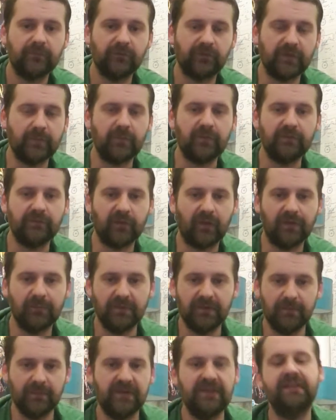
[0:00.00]

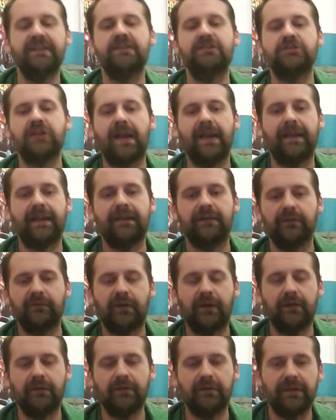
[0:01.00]
3.5mm jack at the
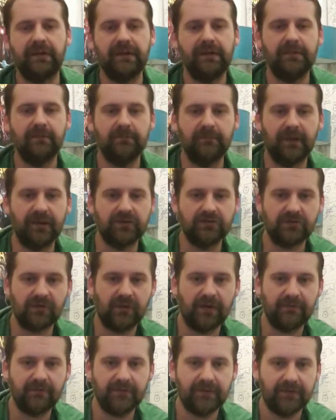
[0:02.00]
front of the Mega
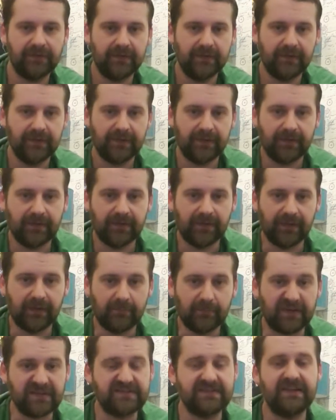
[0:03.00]
Drive.
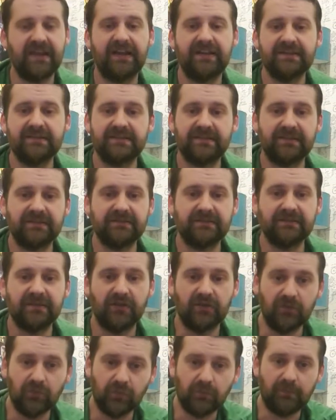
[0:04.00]
And basically that
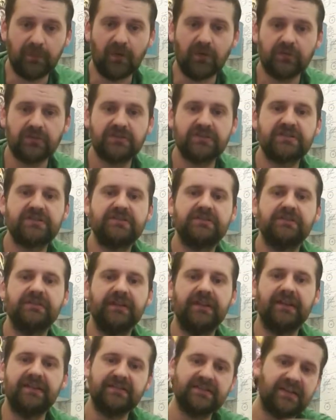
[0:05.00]
a little box
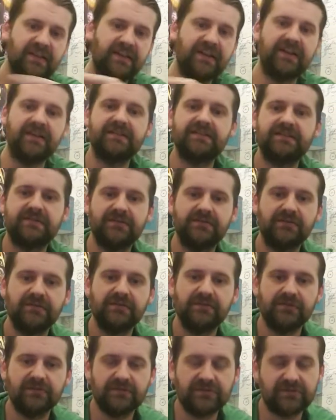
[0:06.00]
that connects
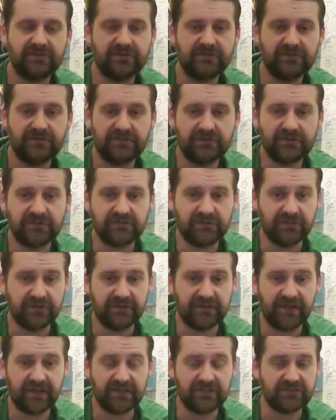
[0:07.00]
to
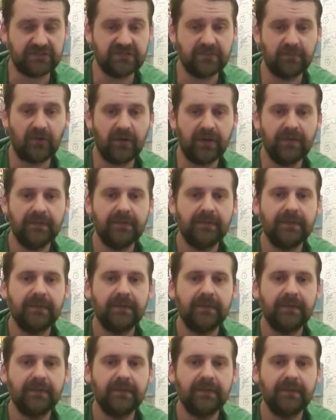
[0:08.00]
the HDMI.